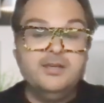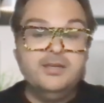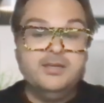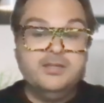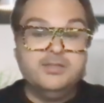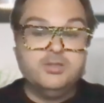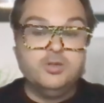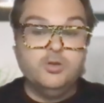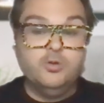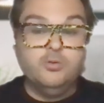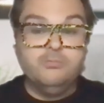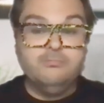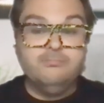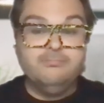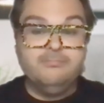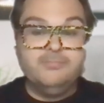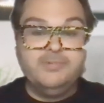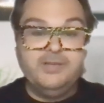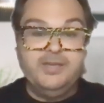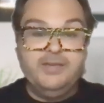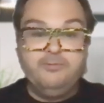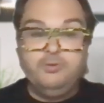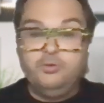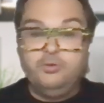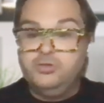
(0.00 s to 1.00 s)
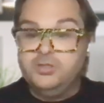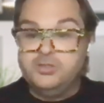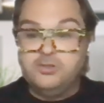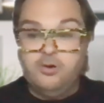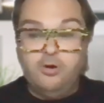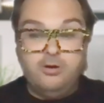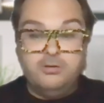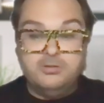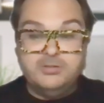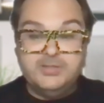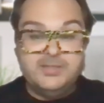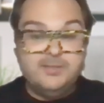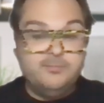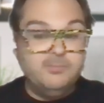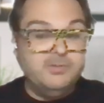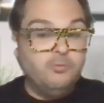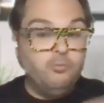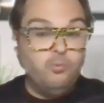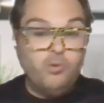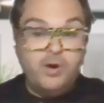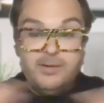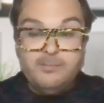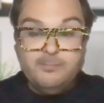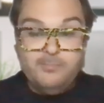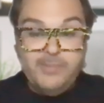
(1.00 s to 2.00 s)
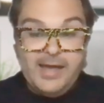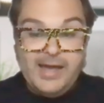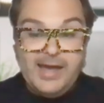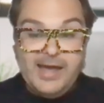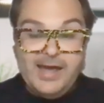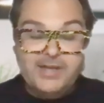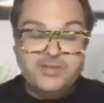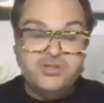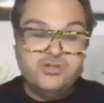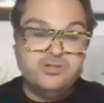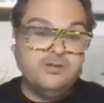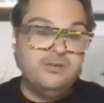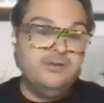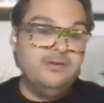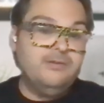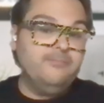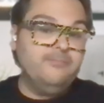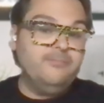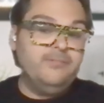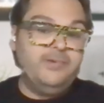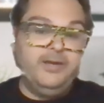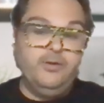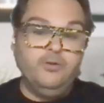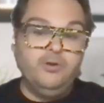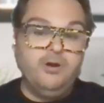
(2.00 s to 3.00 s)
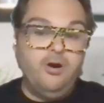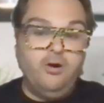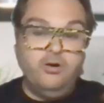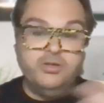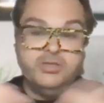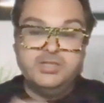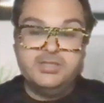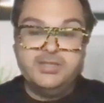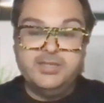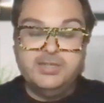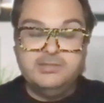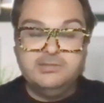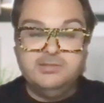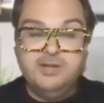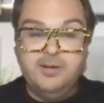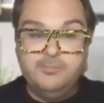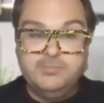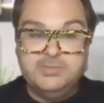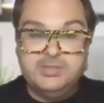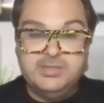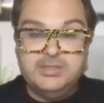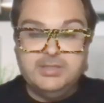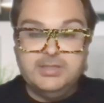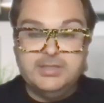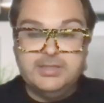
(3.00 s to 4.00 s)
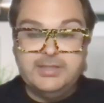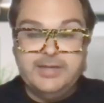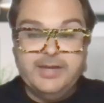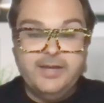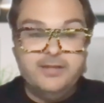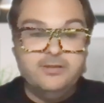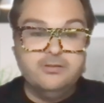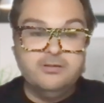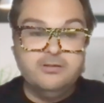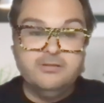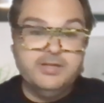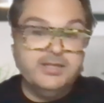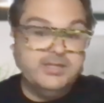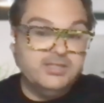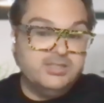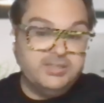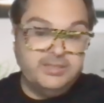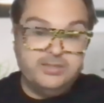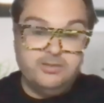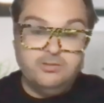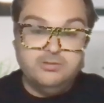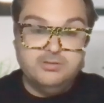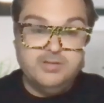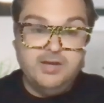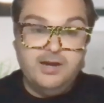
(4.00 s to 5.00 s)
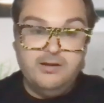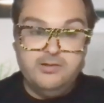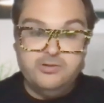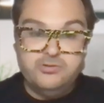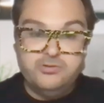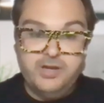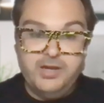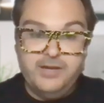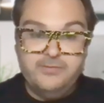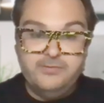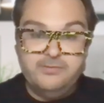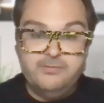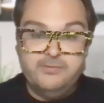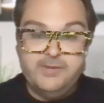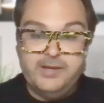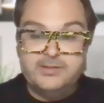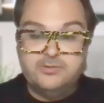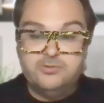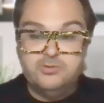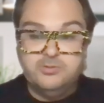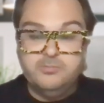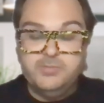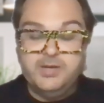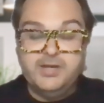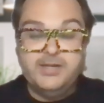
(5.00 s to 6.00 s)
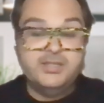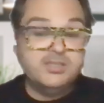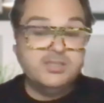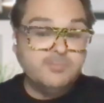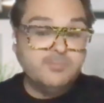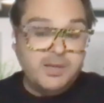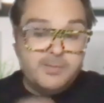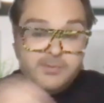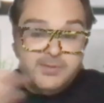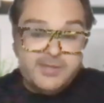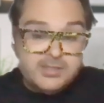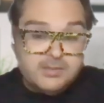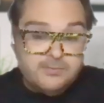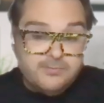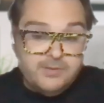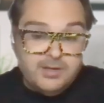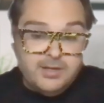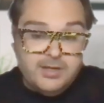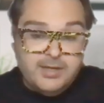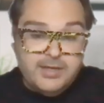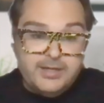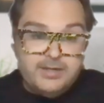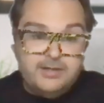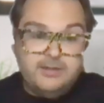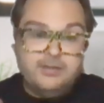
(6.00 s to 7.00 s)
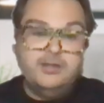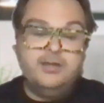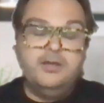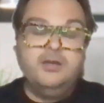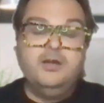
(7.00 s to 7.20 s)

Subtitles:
So if you just all did them in one batch, it would all just get lumped in together in a single knowledge graph and vector embeddings, and maybe that's fine.